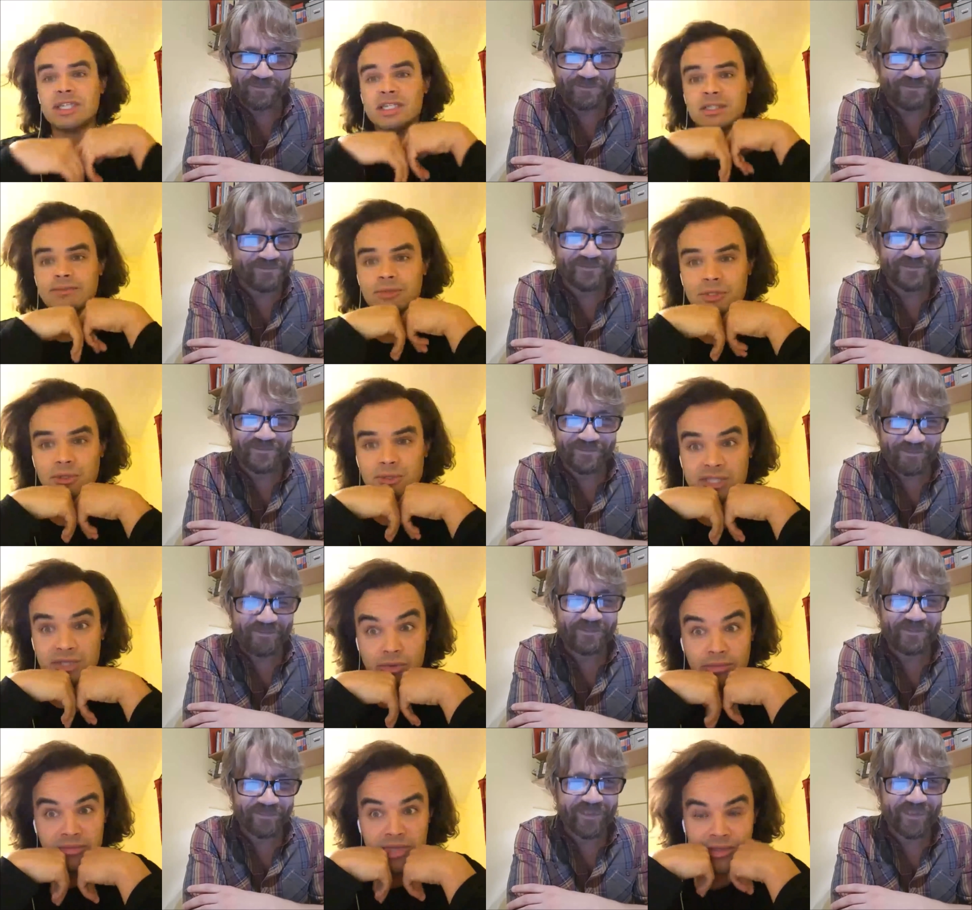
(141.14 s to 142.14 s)
Speaker 1: extend it for as long as
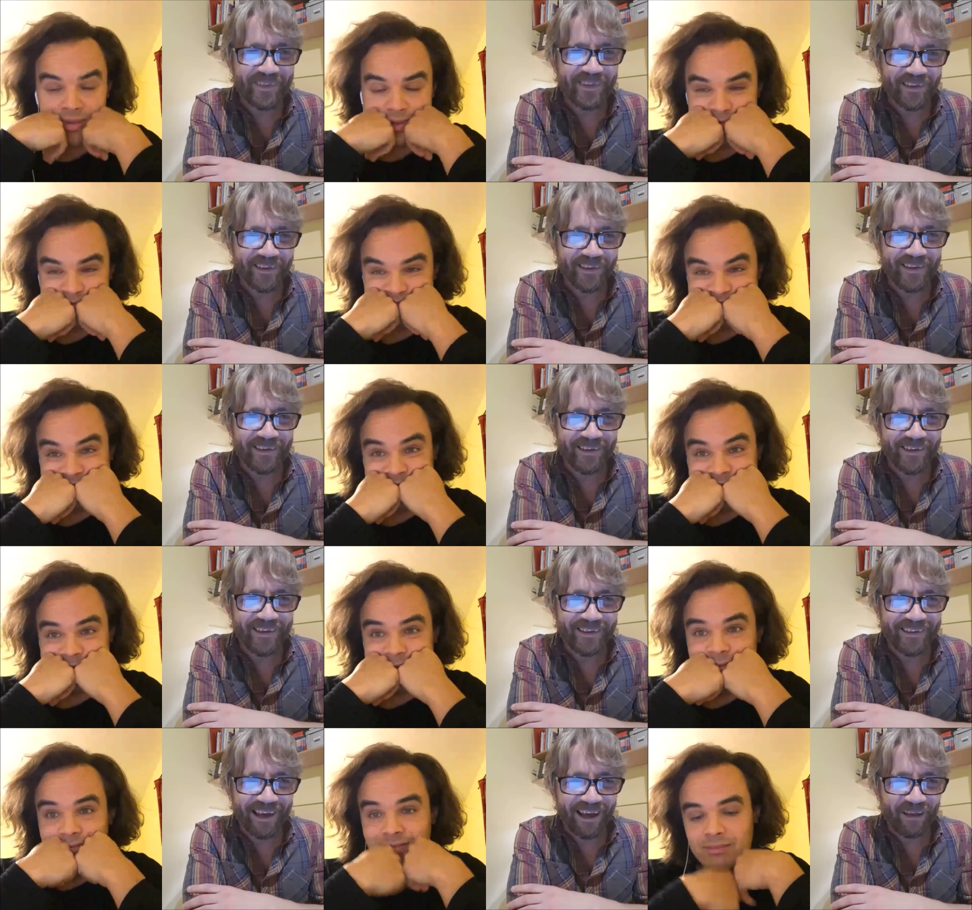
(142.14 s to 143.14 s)
they want, maybe.
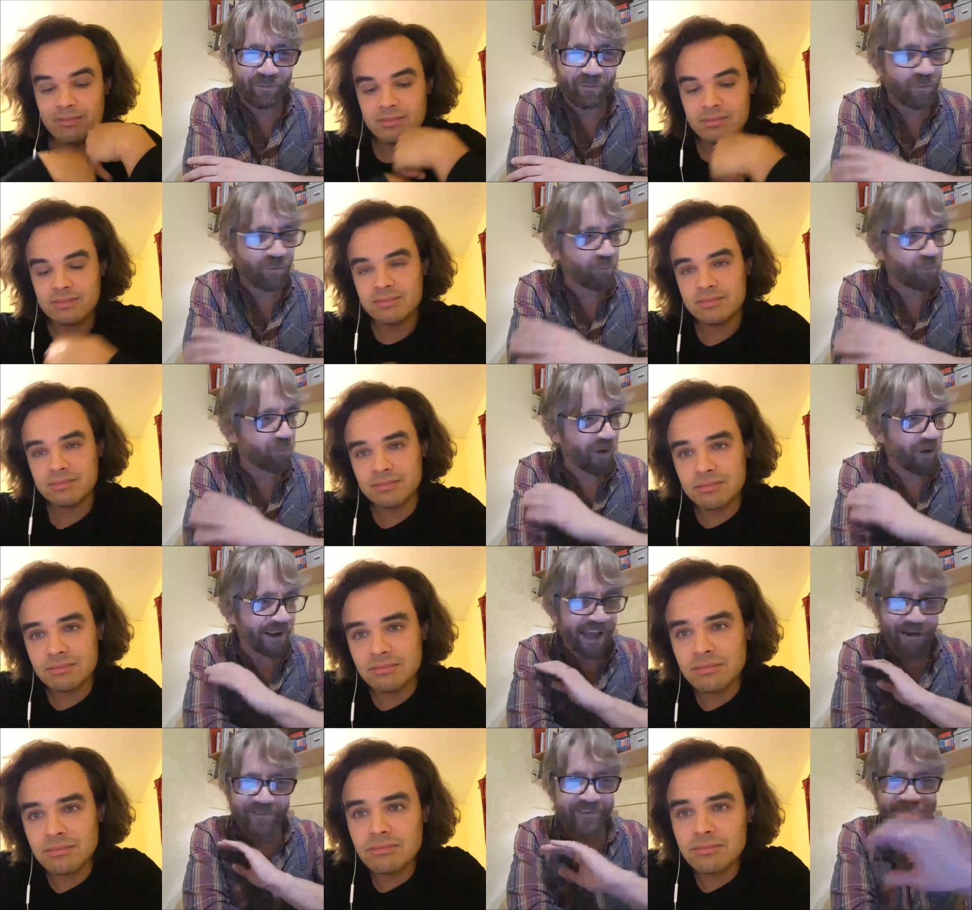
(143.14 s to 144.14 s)
Yeah. Right
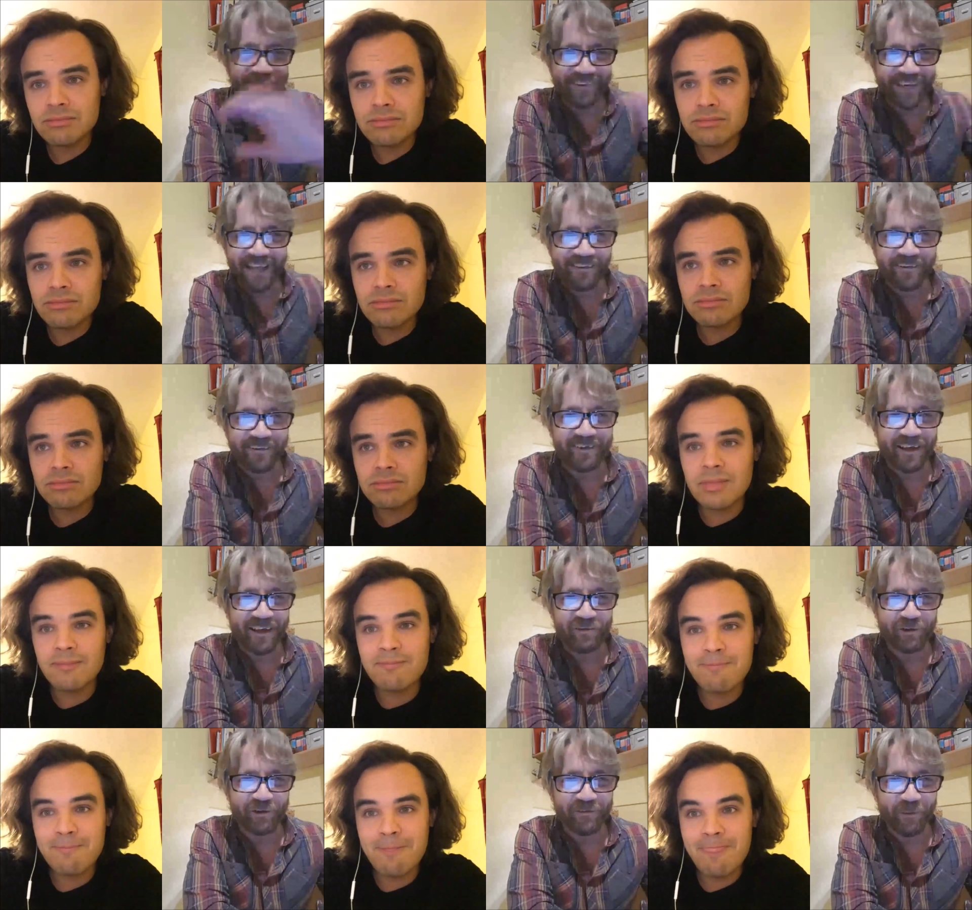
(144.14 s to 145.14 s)
out to the end of the
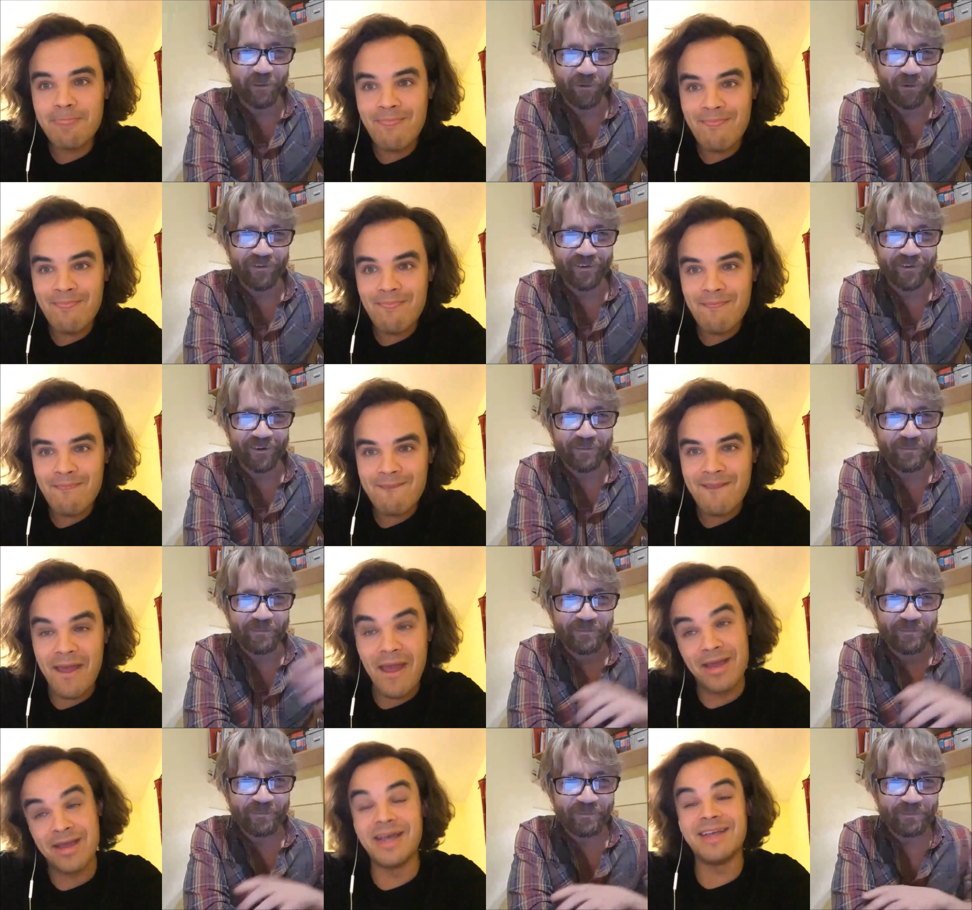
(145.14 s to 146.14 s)
century
Speaker 2: if they want to.
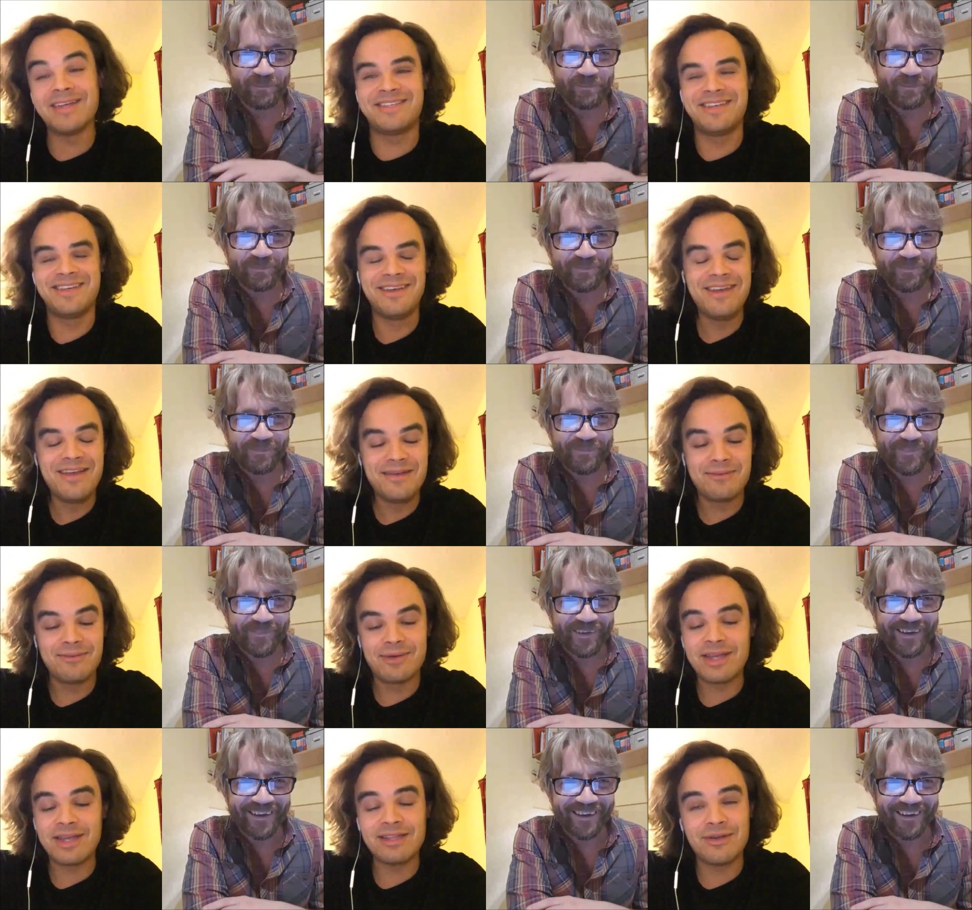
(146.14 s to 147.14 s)

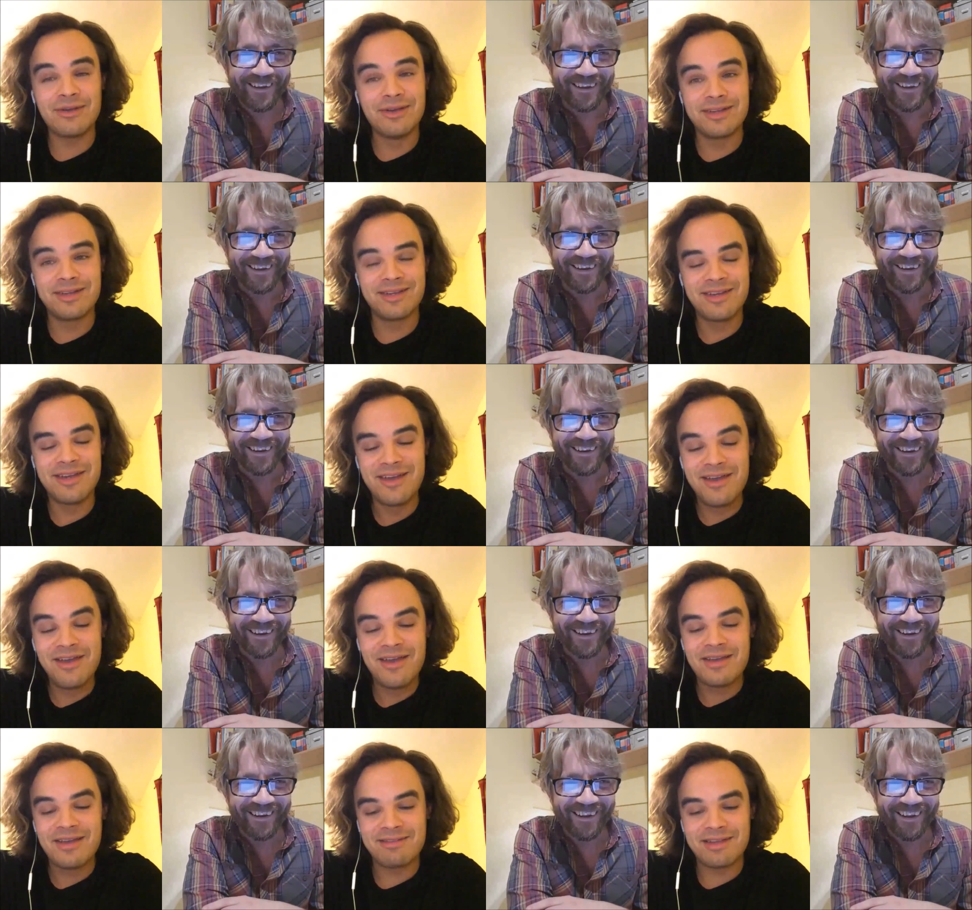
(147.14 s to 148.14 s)
Well, yeah,
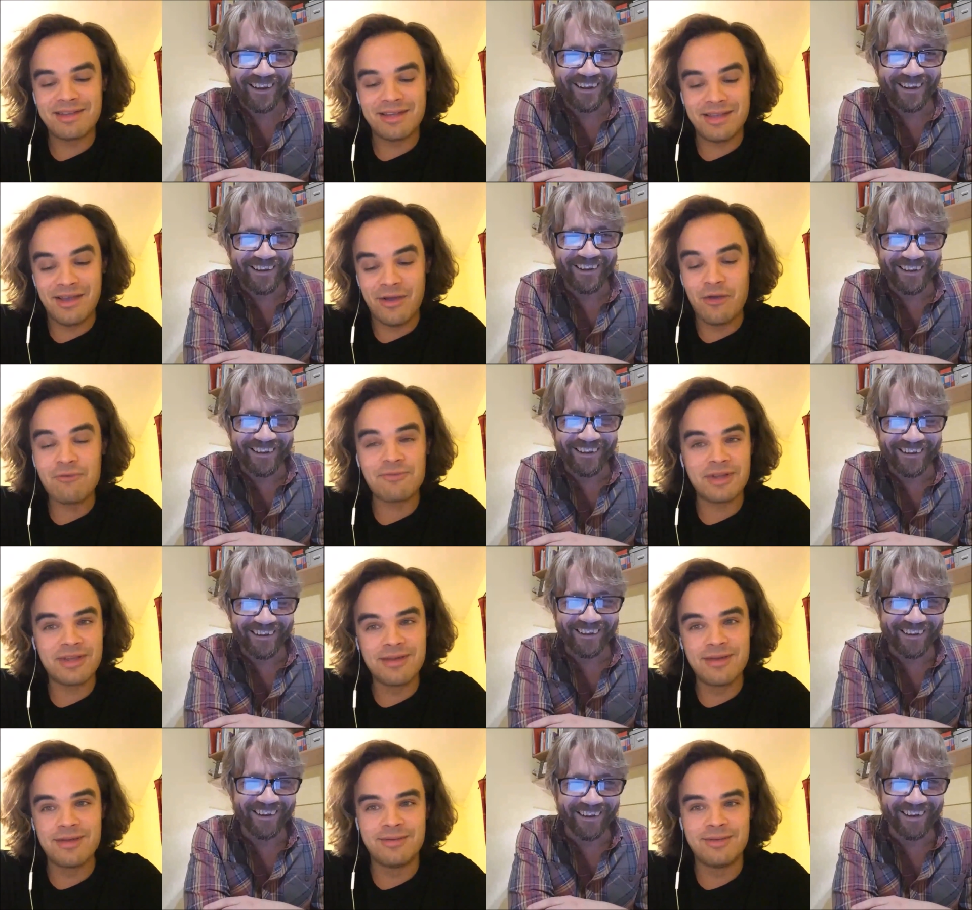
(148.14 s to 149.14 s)

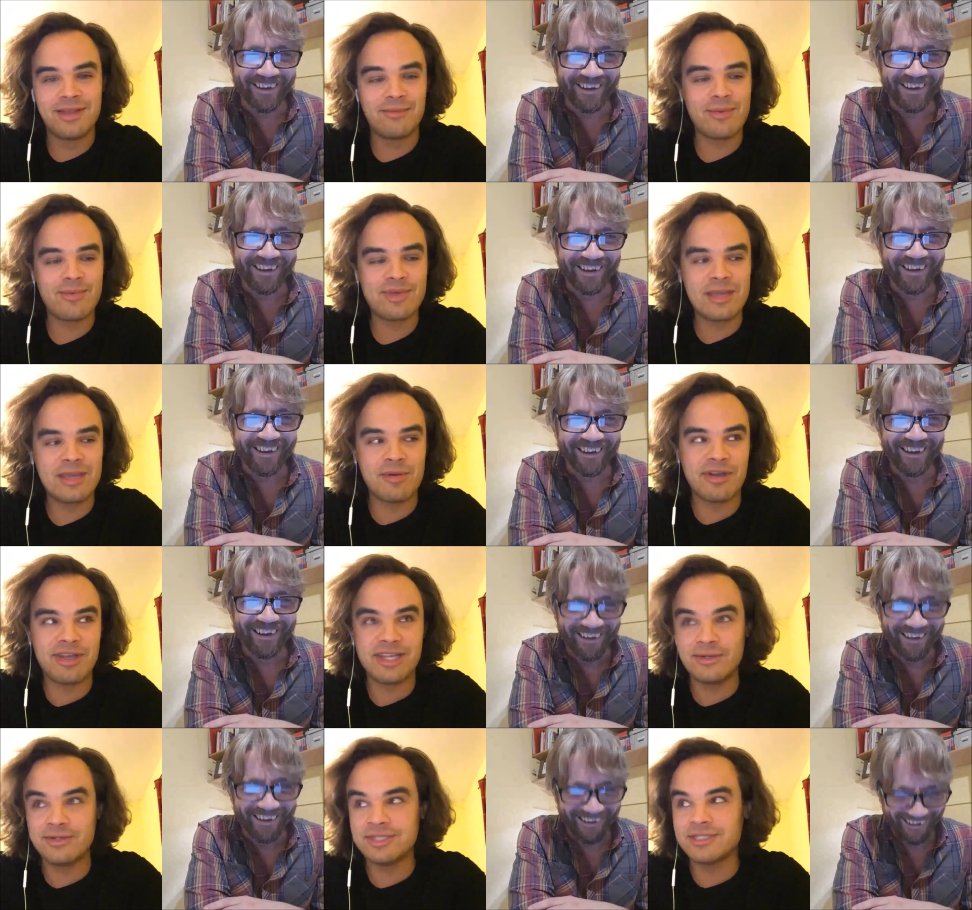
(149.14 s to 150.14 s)
hopefully. That way we can keep
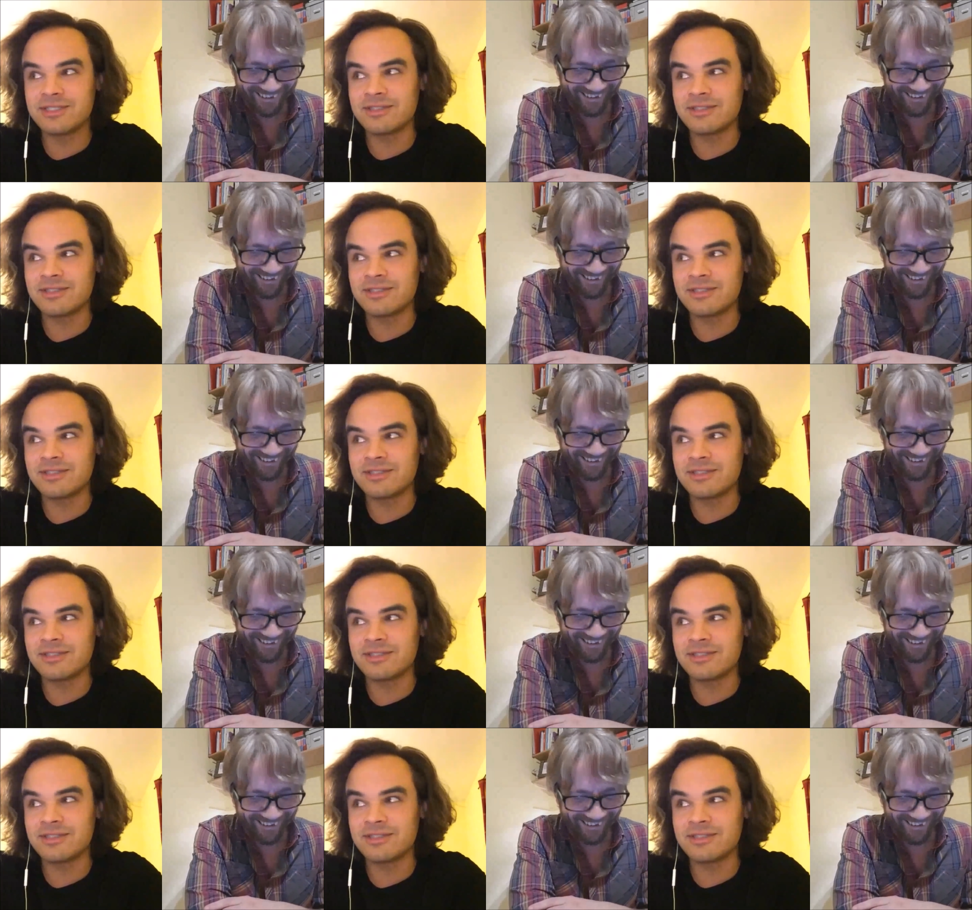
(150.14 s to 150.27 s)
our EU